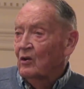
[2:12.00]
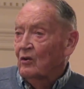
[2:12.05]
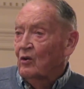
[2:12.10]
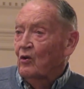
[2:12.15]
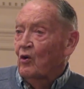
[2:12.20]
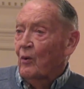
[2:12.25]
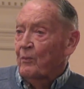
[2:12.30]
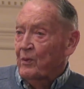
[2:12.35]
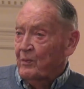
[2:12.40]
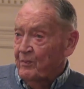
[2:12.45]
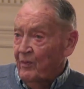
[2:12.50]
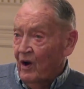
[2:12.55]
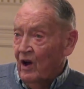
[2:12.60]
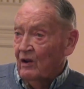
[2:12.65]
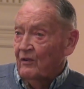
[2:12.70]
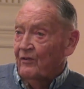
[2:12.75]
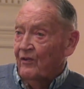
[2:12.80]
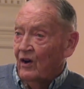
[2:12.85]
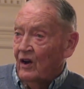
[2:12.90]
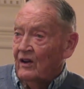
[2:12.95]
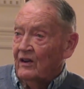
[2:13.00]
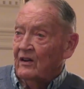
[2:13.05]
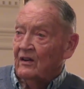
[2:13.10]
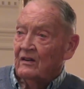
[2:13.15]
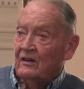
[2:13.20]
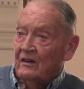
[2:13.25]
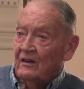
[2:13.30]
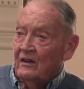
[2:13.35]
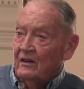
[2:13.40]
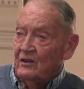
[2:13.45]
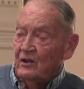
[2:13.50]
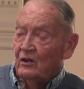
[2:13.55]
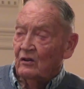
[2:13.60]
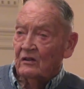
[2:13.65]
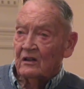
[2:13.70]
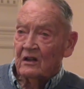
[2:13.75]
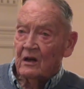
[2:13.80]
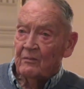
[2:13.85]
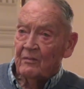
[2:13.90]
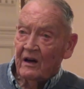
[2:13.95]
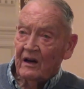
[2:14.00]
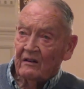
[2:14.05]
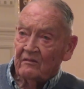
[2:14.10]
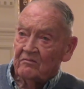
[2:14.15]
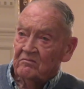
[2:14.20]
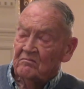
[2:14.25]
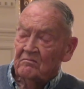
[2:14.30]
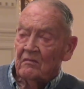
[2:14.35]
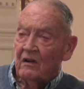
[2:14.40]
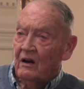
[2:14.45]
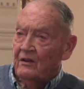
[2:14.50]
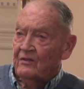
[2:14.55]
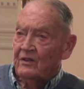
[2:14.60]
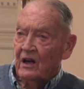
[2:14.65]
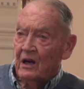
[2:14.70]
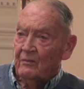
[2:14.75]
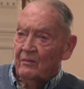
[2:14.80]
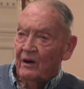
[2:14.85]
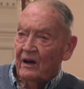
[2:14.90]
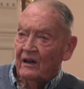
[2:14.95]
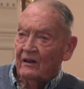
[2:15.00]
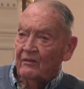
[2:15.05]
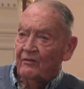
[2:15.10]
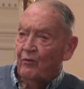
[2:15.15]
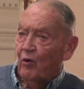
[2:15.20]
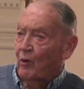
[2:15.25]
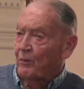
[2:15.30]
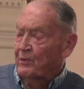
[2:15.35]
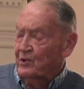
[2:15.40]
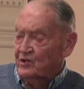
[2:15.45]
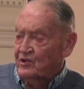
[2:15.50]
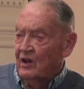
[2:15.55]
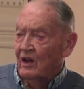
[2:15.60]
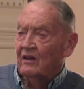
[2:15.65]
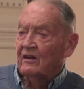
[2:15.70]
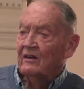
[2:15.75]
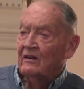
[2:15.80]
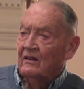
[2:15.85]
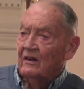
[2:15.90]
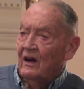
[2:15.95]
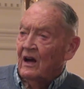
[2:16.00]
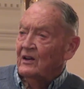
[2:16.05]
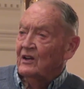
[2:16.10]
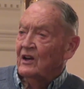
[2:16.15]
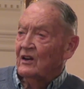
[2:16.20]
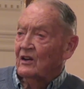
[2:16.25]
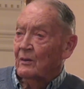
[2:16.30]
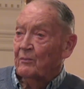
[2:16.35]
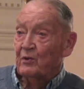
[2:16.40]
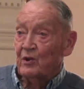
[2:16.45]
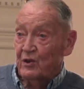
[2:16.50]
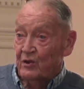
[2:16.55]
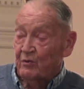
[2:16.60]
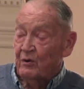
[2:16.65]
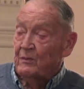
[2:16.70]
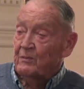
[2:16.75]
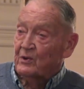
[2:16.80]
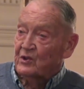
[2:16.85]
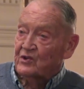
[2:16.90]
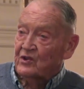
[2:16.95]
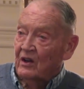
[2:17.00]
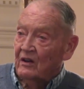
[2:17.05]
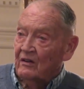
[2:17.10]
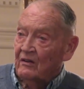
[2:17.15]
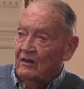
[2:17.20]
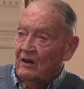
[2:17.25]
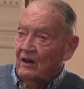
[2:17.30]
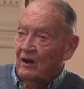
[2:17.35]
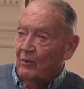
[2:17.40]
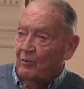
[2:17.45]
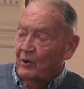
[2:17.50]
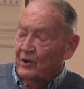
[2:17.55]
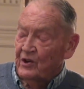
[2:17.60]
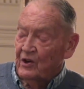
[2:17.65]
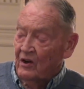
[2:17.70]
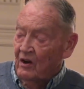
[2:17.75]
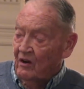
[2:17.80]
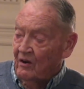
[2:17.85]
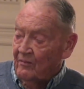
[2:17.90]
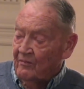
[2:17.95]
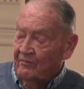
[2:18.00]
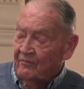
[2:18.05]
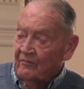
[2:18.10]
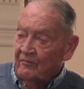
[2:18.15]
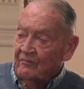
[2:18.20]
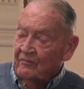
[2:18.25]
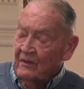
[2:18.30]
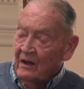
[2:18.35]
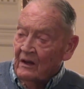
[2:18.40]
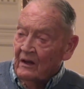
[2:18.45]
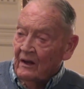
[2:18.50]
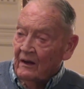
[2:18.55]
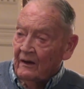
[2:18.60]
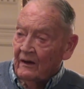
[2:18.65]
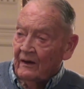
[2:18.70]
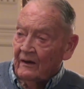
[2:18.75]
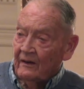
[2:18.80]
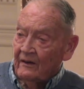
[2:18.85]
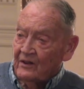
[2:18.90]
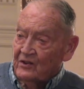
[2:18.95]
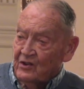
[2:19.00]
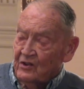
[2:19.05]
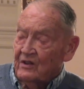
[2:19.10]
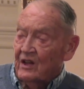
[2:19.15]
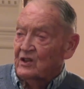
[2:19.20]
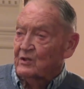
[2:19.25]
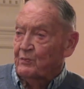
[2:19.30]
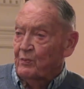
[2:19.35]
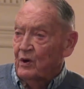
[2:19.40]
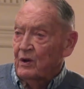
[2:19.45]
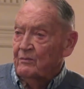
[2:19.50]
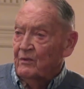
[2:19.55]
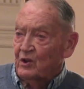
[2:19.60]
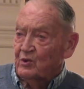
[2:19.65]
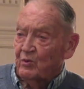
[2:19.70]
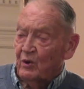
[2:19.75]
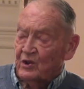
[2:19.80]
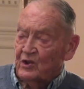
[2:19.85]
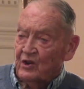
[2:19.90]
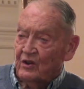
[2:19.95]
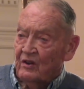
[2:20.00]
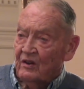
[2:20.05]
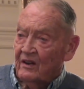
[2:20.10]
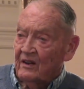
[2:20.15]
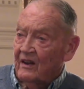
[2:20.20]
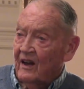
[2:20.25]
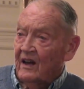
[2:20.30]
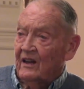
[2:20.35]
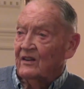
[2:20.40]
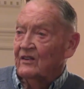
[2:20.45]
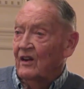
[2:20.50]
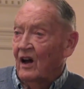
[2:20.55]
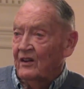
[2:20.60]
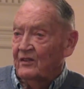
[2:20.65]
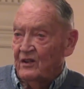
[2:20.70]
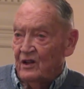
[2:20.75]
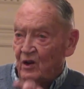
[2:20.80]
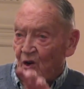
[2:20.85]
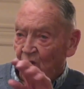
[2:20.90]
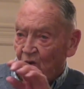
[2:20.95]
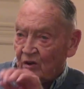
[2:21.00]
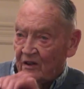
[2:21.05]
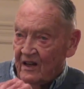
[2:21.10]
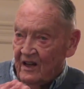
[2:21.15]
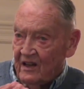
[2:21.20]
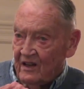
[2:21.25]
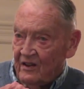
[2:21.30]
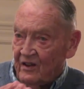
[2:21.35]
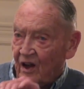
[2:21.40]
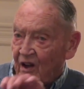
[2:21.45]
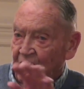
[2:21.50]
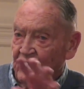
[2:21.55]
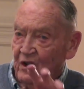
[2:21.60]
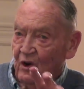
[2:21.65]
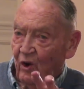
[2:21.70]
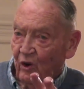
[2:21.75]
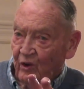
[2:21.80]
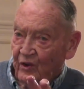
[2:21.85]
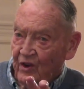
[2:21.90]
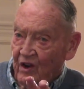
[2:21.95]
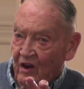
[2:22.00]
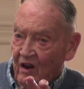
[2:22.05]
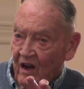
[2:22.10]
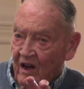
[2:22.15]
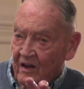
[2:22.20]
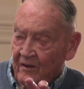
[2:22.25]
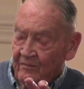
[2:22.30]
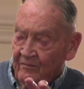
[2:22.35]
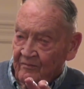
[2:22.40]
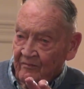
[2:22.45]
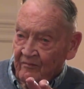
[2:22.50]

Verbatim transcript: corporate bond fund yielding about 4%. And you end up with a 3% return. And so that's pretty much what you're going to get. Not the old 8, not the old 9,